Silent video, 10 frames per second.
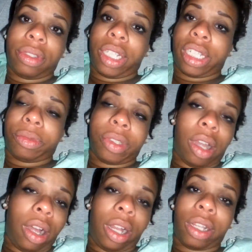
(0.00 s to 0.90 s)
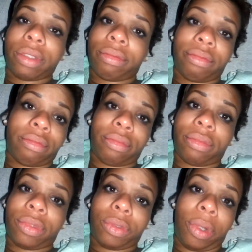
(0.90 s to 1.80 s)
Because we all
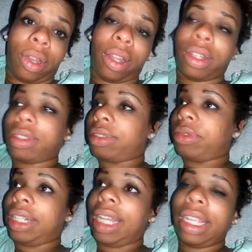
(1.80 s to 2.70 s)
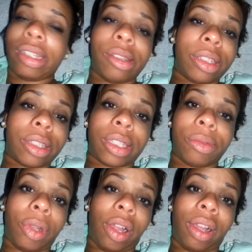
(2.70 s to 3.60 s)
relating.
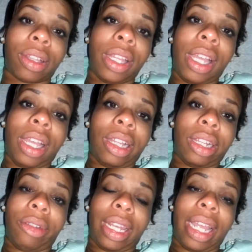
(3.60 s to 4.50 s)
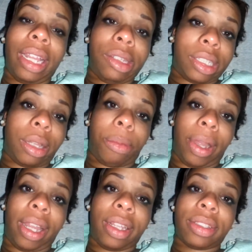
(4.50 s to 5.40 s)
We're all relate in some
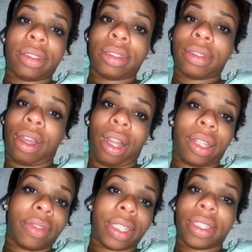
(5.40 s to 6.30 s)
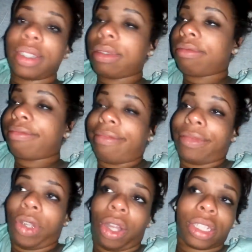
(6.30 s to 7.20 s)
way. All of us.
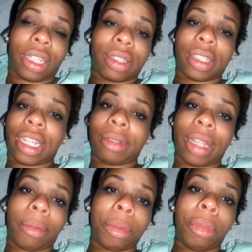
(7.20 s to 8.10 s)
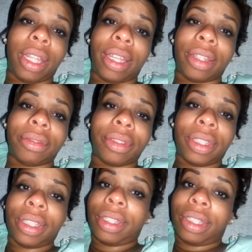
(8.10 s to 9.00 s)
We all share the same type of blood.
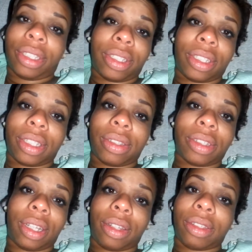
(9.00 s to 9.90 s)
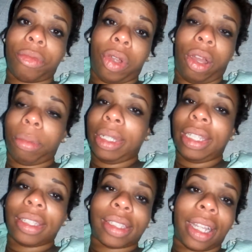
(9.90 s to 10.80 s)
We all
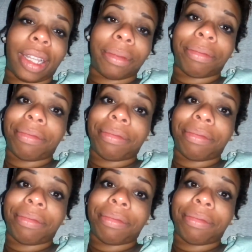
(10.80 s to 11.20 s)
bleed the same.